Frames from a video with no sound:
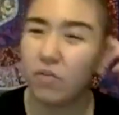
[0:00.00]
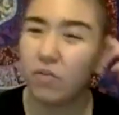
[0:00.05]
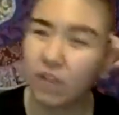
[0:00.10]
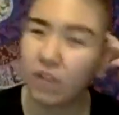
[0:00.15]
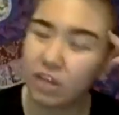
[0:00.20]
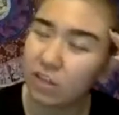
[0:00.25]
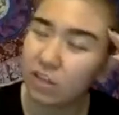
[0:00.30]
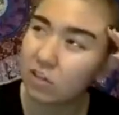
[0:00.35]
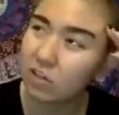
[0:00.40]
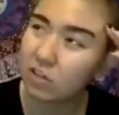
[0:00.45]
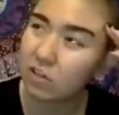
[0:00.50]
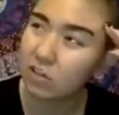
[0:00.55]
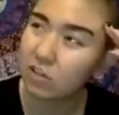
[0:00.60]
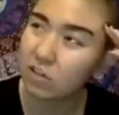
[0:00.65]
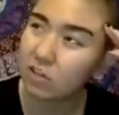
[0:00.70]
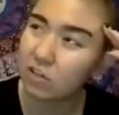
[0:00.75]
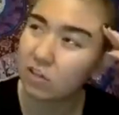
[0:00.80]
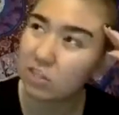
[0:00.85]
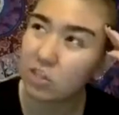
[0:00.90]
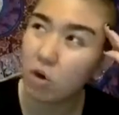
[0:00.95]
Like, there's
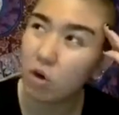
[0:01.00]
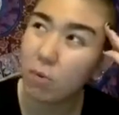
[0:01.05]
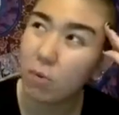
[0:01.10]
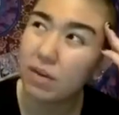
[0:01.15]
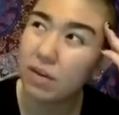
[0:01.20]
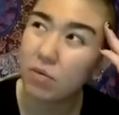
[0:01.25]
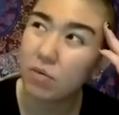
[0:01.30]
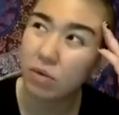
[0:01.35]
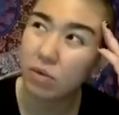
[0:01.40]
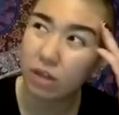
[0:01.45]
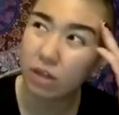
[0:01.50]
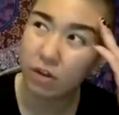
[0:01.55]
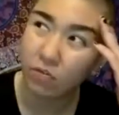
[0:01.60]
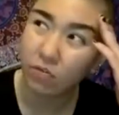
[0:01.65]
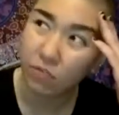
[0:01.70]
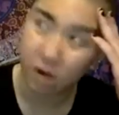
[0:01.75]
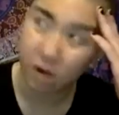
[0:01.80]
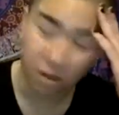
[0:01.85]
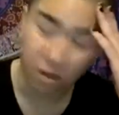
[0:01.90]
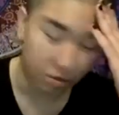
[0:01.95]
nobody really to
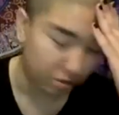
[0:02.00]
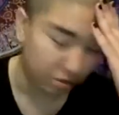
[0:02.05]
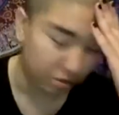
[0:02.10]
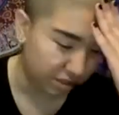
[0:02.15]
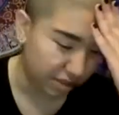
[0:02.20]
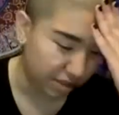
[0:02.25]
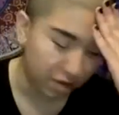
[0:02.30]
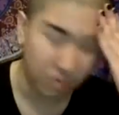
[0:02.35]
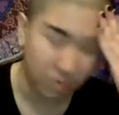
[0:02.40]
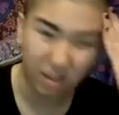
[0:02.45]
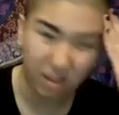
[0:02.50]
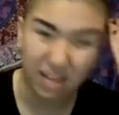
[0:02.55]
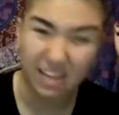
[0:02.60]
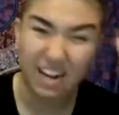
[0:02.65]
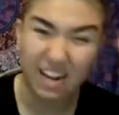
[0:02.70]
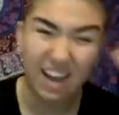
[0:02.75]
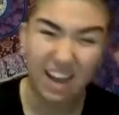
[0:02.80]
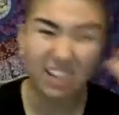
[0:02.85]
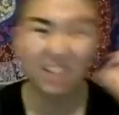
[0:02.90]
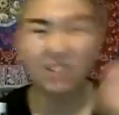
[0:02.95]
follow. There's not really a
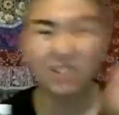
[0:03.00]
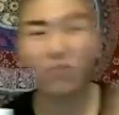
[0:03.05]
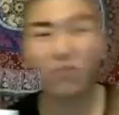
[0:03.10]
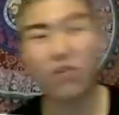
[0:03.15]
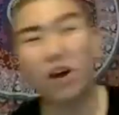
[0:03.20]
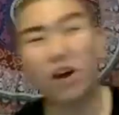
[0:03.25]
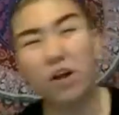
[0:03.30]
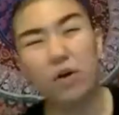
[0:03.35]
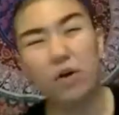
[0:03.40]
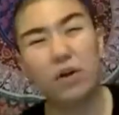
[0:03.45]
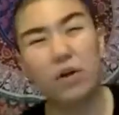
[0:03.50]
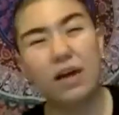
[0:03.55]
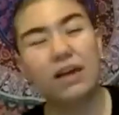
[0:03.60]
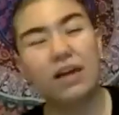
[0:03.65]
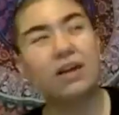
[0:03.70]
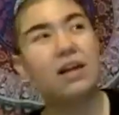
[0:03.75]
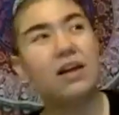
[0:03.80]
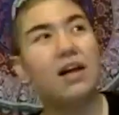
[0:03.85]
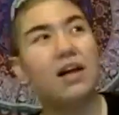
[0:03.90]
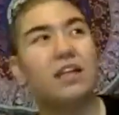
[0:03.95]
guideline to follow. Like,
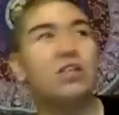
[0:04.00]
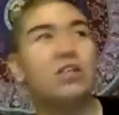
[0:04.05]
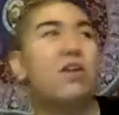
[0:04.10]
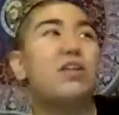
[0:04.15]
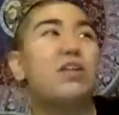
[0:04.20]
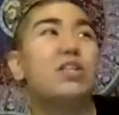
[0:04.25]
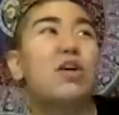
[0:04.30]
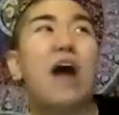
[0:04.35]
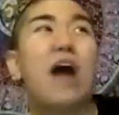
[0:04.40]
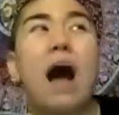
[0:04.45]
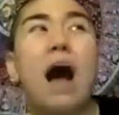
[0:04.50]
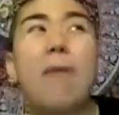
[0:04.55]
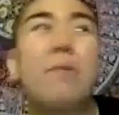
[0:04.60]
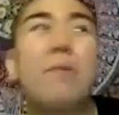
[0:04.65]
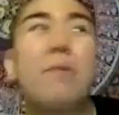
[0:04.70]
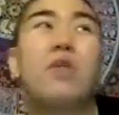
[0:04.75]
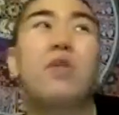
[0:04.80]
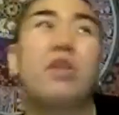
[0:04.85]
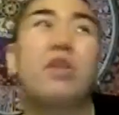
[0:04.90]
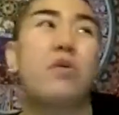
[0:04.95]
as long as you're happy
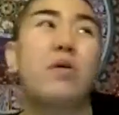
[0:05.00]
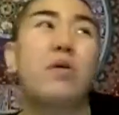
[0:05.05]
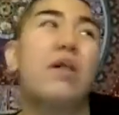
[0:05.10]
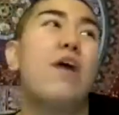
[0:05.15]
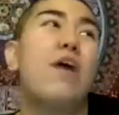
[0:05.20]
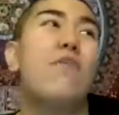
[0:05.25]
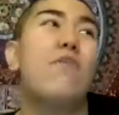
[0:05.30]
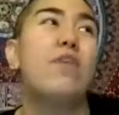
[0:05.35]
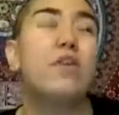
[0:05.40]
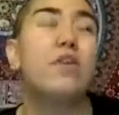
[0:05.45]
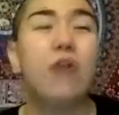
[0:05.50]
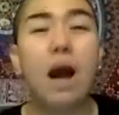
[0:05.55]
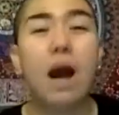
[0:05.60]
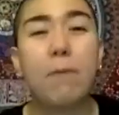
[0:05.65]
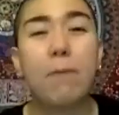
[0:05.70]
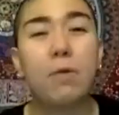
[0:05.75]
with your life and you're happy